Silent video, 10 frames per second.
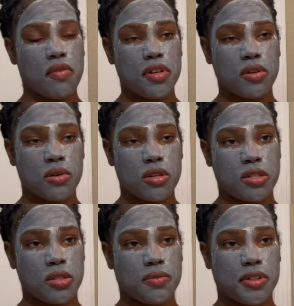the
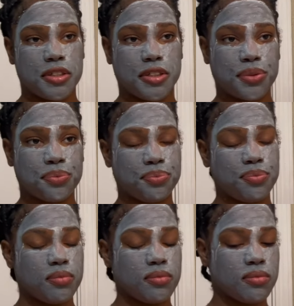course of um
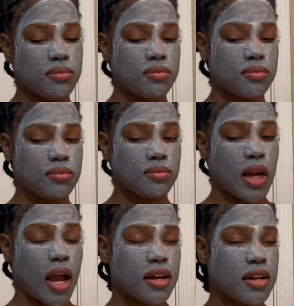
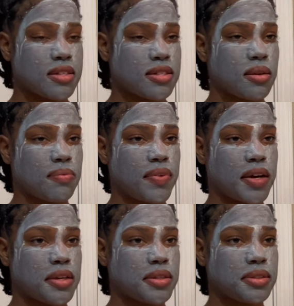I guess them
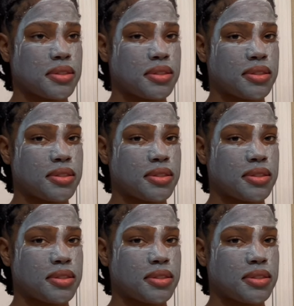first